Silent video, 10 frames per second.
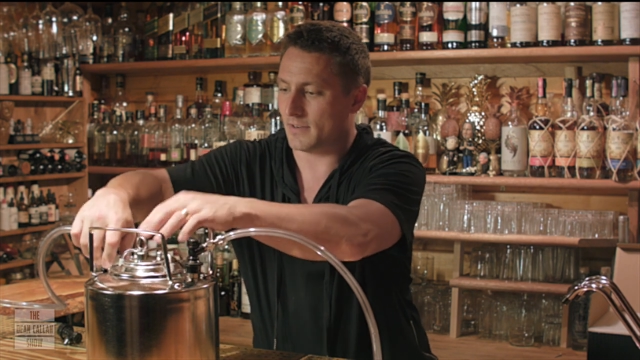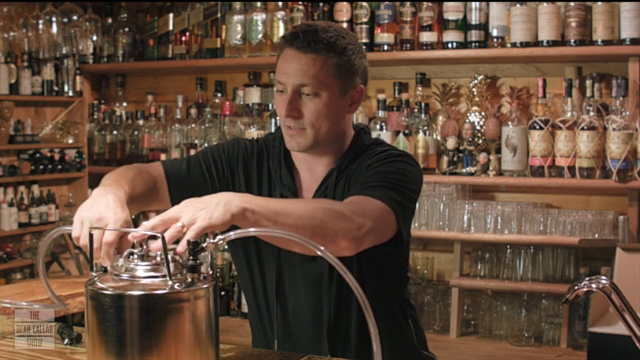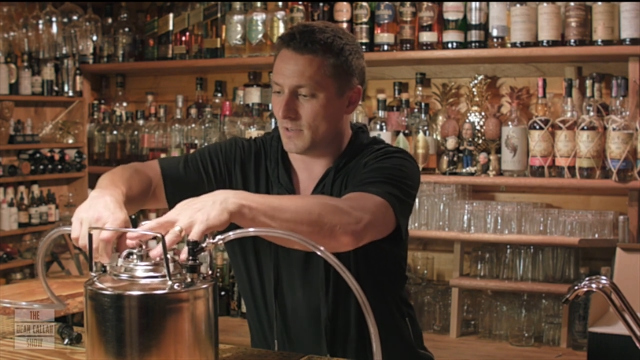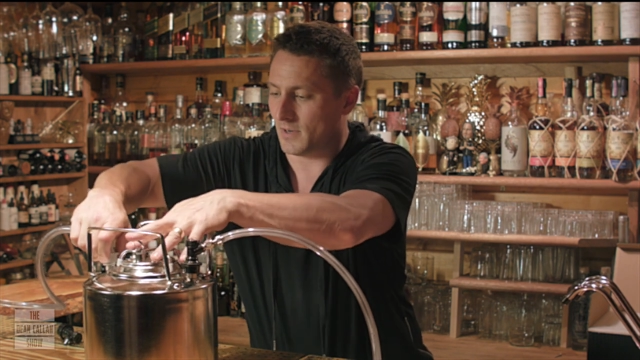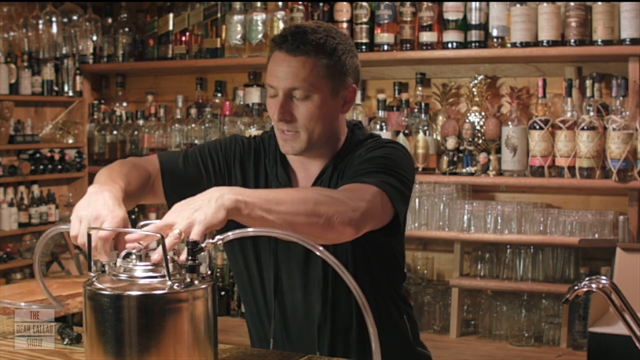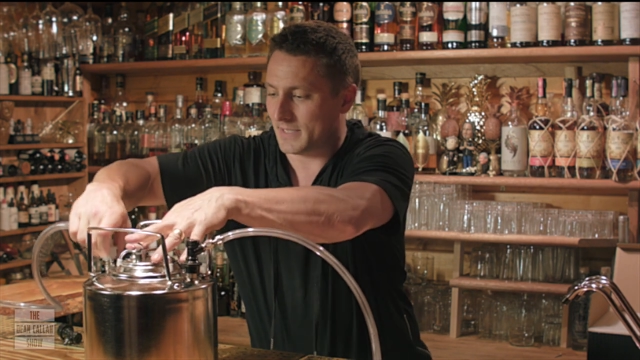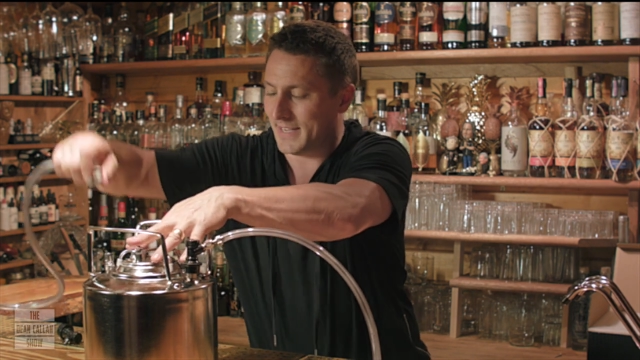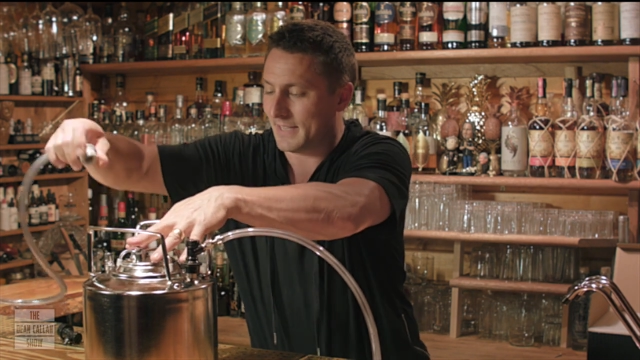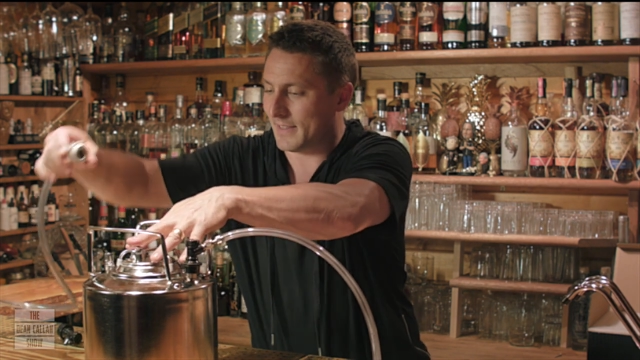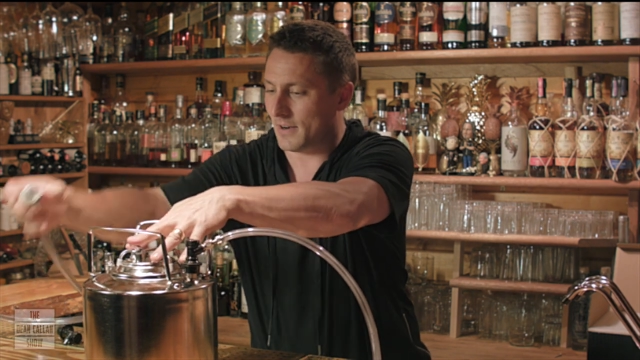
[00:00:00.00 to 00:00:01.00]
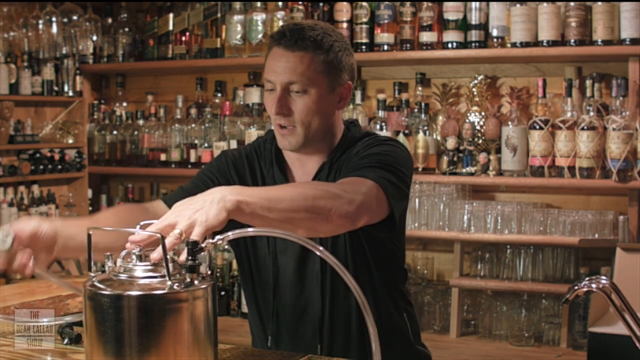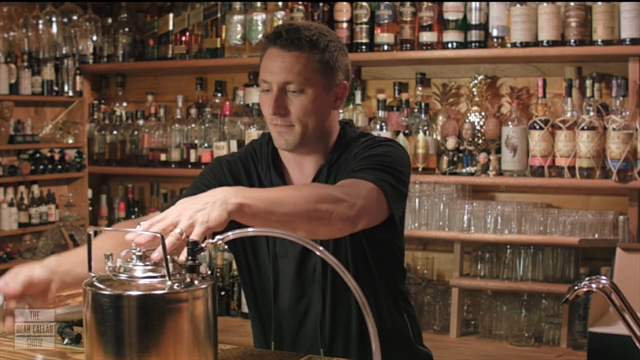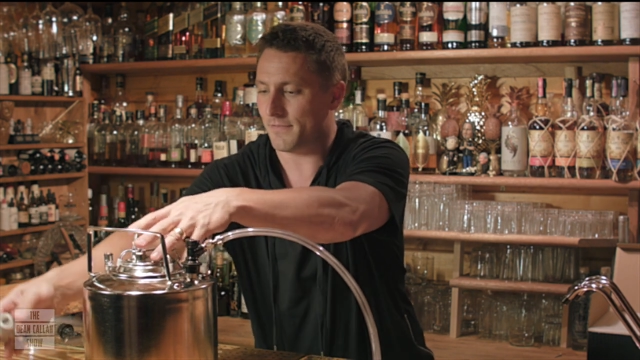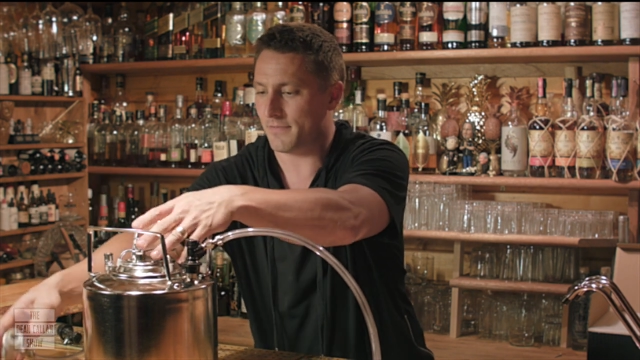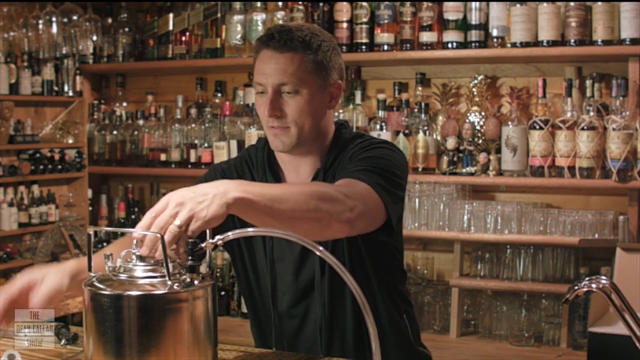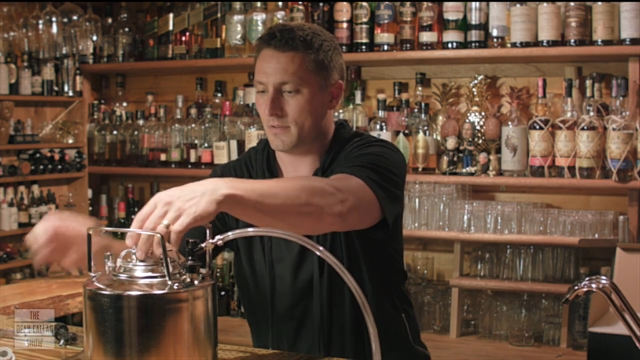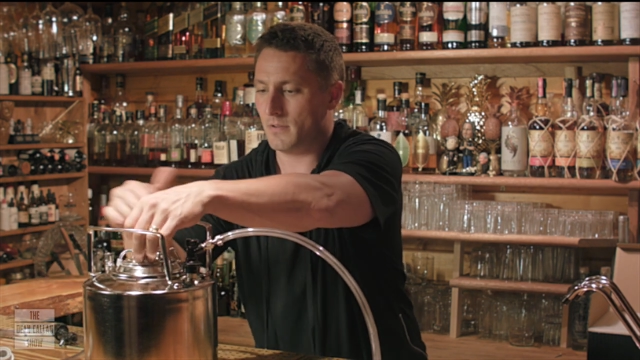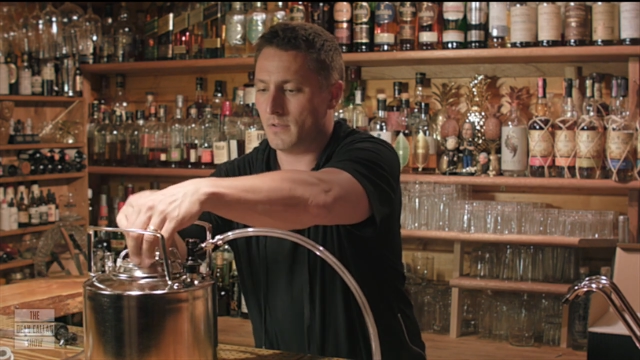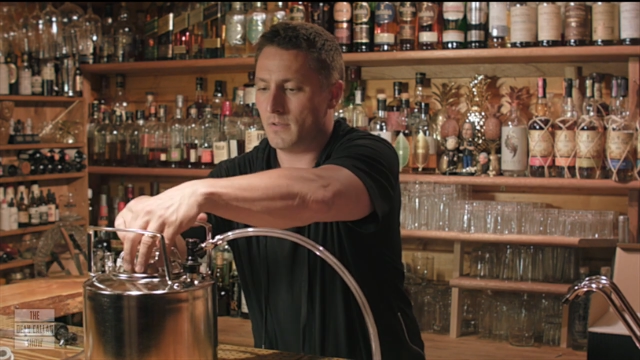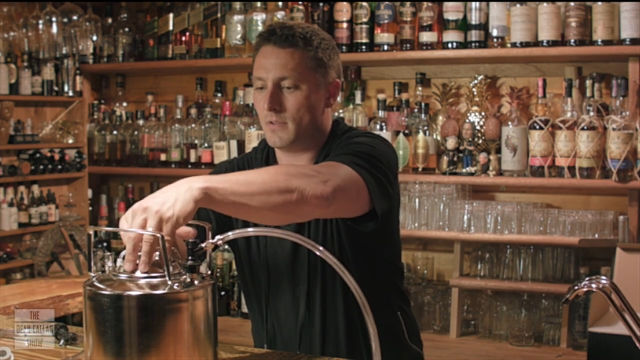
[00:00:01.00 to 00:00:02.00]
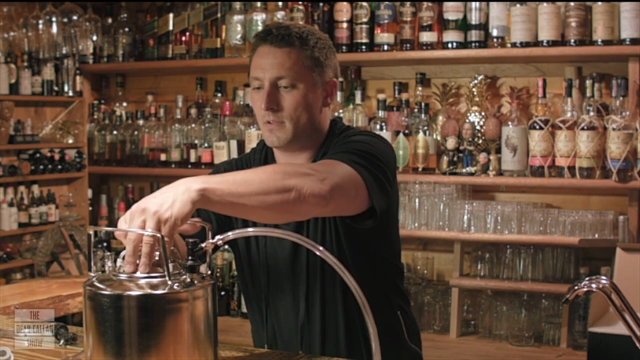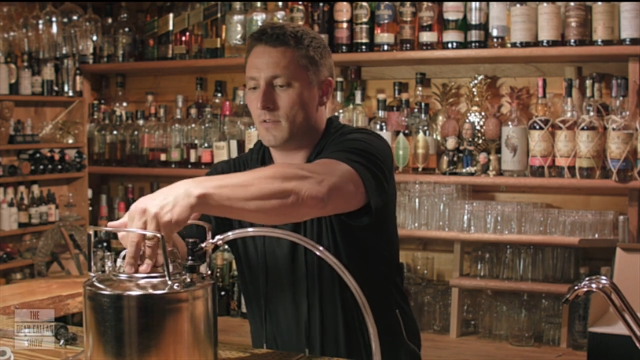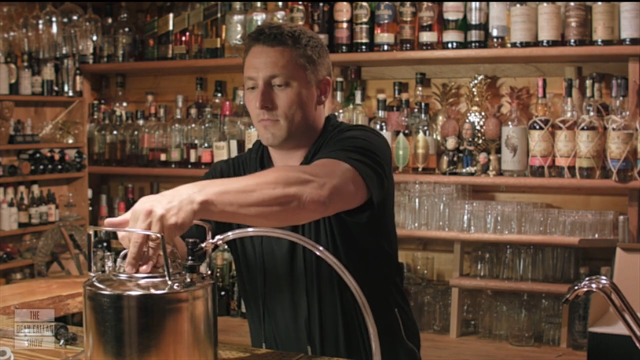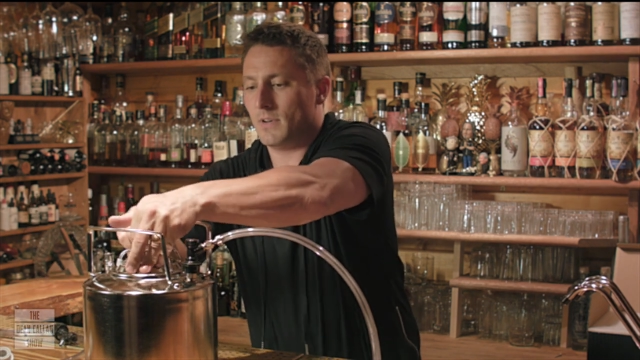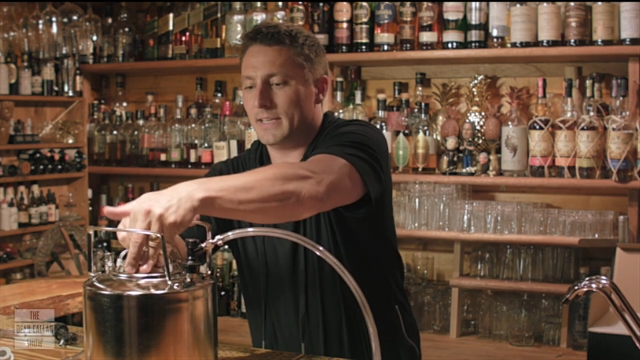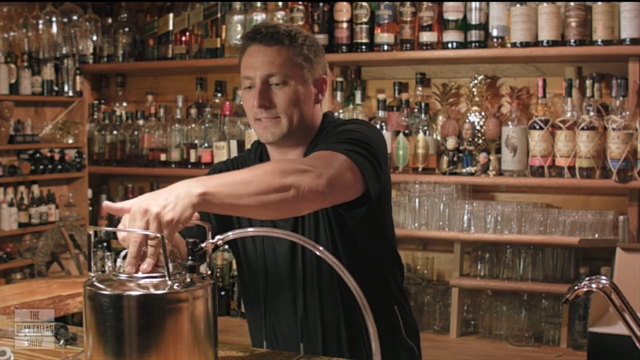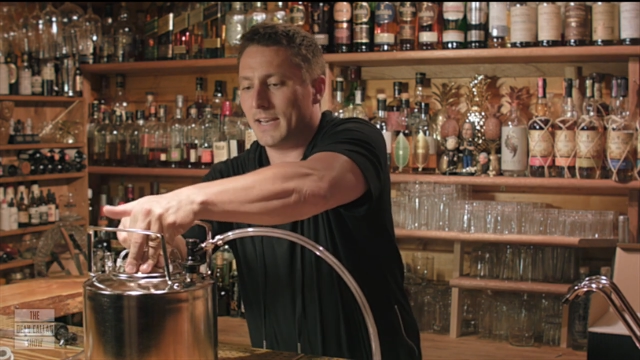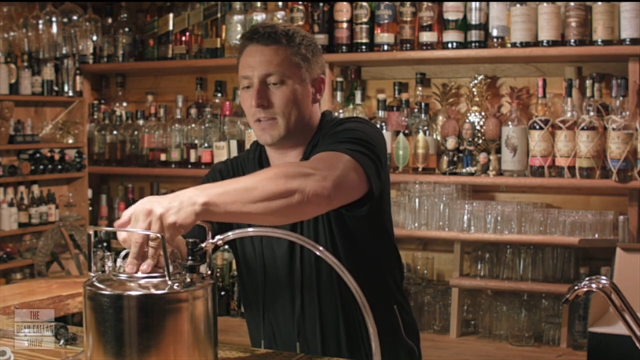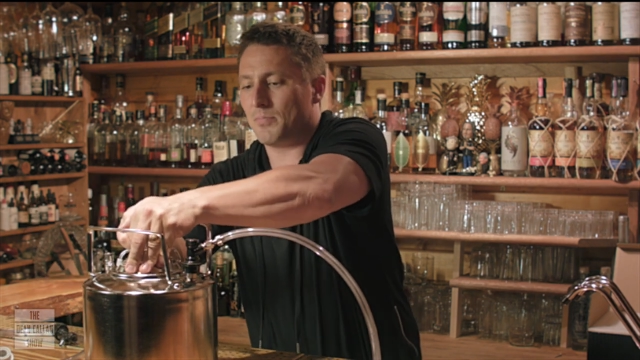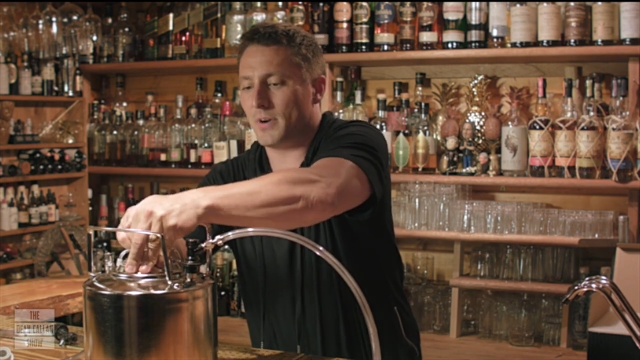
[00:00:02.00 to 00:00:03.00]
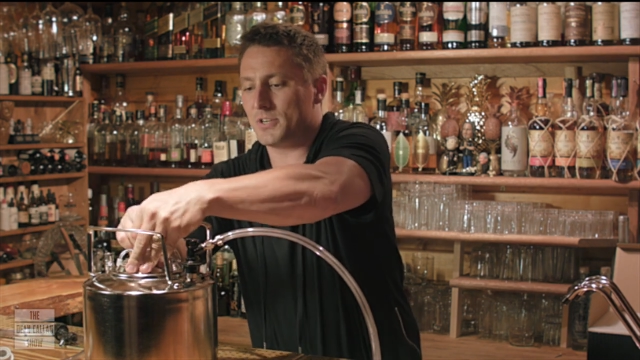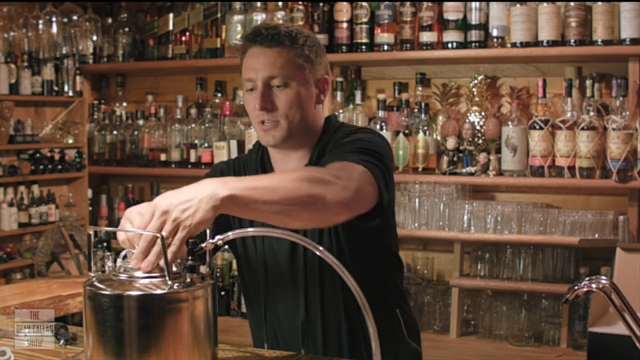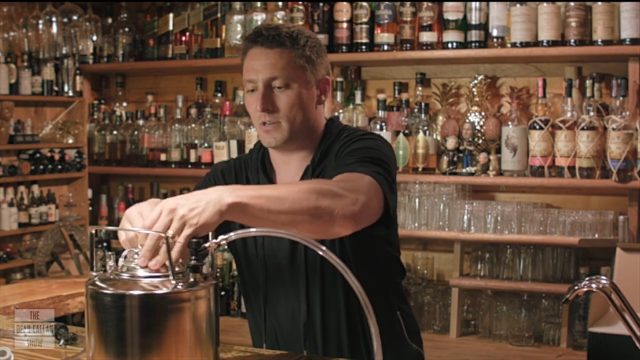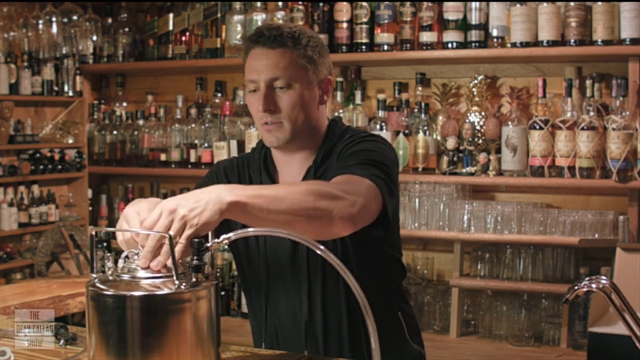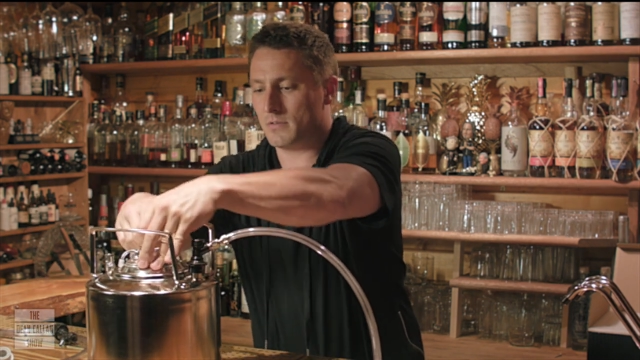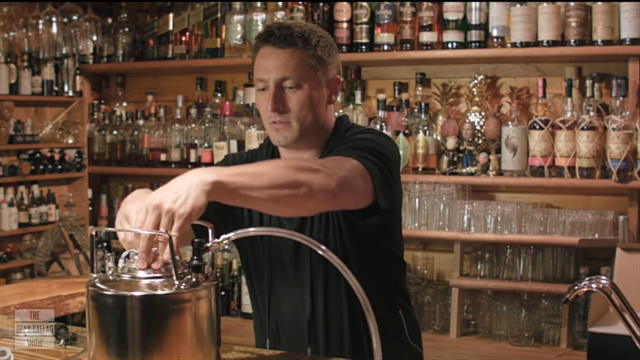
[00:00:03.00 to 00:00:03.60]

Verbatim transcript: so I'm gonna take that off, release any pressure,